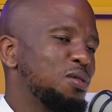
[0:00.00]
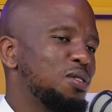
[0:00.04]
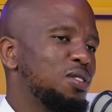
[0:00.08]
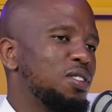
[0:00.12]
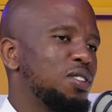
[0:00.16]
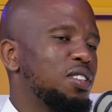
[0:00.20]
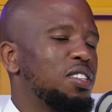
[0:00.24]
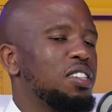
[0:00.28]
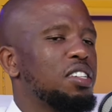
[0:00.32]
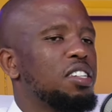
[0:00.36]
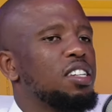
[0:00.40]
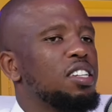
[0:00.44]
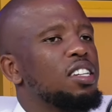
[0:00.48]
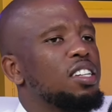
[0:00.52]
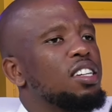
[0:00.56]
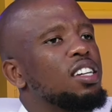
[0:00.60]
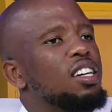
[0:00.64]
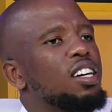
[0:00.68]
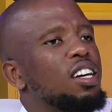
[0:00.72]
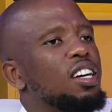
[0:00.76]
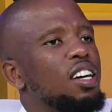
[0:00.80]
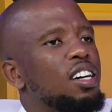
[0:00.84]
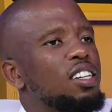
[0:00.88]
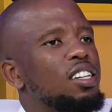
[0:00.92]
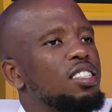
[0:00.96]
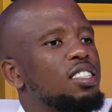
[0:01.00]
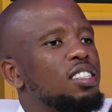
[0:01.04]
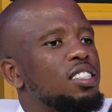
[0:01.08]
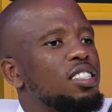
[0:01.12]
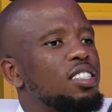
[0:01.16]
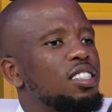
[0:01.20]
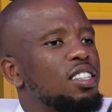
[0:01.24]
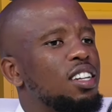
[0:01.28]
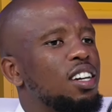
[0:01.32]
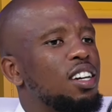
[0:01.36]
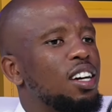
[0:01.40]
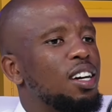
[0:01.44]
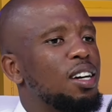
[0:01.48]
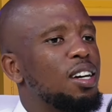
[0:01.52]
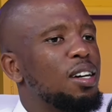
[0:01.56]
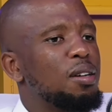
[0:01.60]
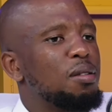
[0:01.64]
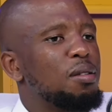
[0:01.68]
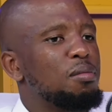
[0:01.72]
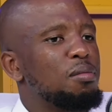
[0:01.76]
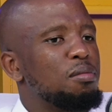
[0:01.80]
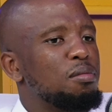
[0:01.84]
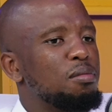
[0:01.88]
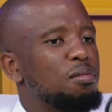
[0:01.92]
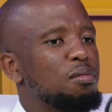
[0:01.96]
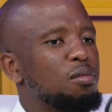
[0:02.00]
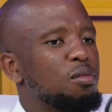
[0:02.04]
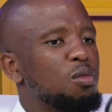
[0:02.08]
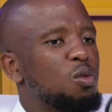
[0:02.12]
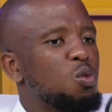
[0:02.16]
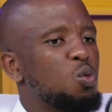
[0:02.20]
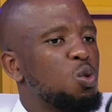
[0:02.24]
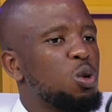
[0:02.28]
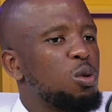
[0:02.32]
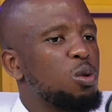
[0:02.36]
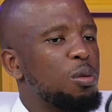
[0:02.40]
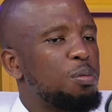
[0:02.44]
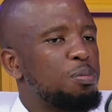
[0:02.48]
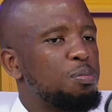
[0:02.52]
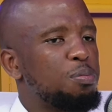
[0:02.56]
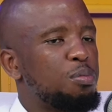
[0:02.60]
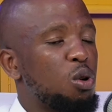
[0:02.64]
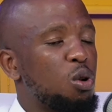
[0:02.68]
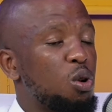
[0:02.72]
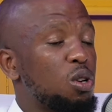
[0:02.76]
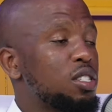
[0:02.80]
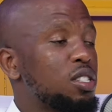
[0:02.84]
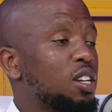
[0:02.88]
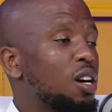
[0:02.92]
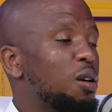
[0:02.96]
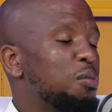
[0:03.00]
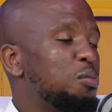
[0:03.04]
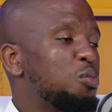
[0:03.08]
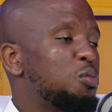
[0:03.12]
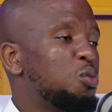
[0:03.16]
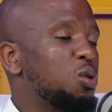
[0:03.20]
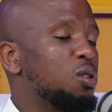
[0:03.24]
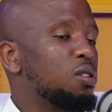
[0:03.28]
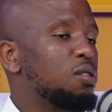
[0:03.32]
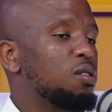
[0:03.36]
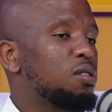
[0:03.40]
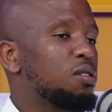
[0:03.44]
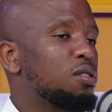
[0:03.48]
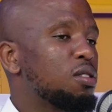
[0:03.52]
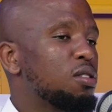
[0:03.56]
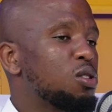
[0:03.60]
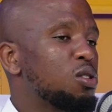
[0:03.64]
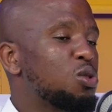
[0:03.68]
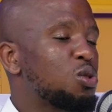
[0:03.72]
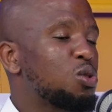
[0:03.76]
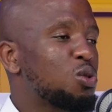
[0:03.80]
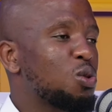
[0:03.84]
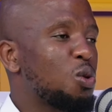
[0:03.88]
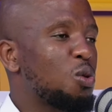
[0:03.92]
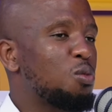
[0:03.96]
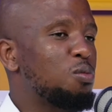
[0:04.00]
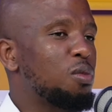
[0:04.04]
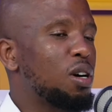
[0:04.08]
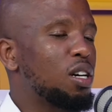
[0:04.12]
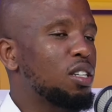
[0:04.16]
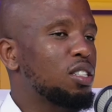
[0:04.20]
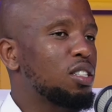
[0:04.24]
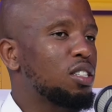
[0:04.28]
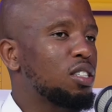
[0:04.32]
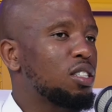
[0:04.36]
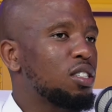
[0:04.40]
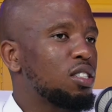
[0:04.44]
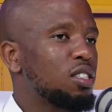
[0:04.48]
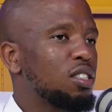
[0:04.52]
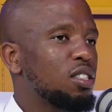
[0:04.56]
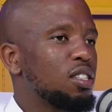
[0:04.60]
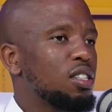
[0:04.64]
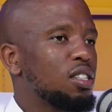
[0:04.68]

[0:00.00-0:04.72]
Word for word: Mm. And um, we were brought up with so much